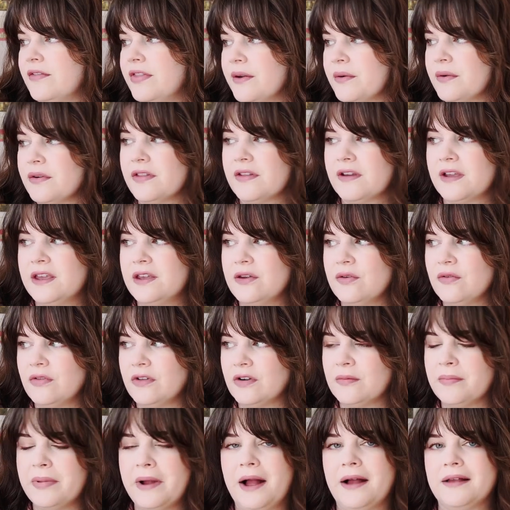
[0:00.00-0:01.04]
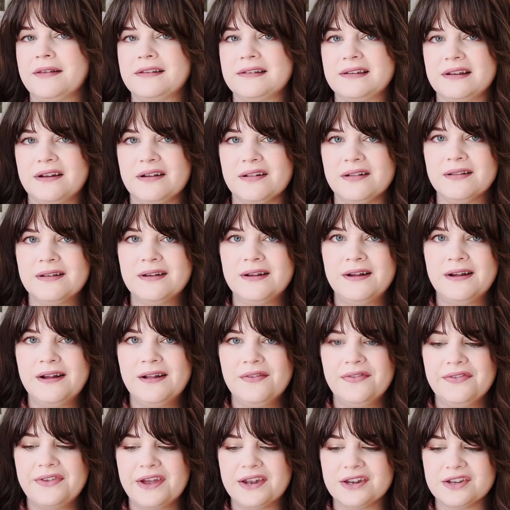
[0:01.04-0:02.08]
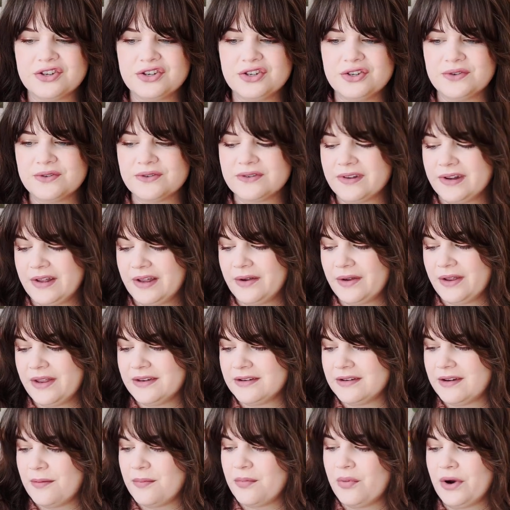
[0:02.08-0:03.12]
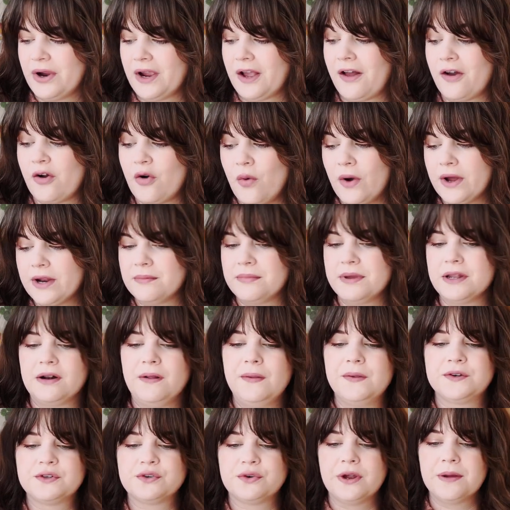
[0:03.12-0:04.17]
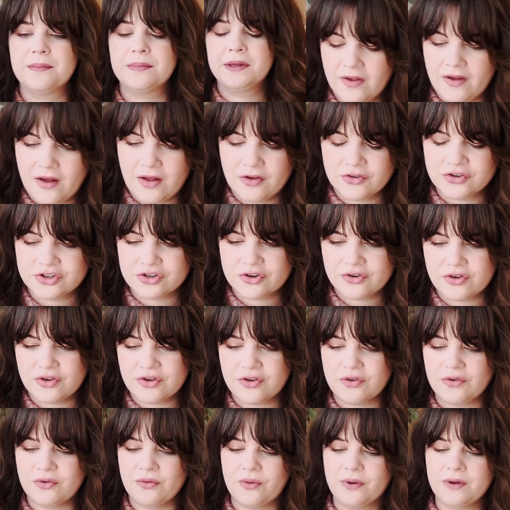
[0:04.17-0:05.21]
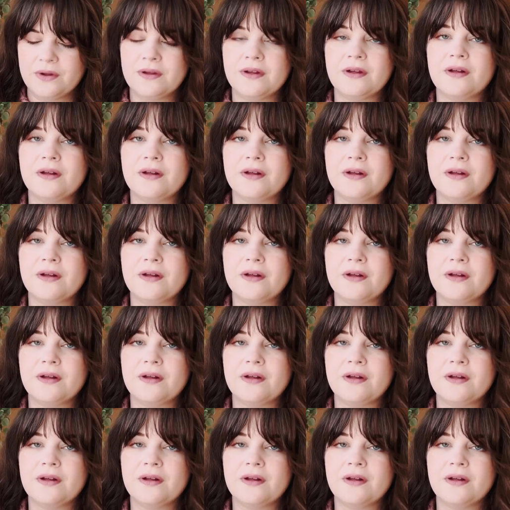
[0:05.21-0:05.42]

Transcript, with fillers: They were the cute little pastel tennis shoes that I ended up wearing quite a bit on the trip. I'll show you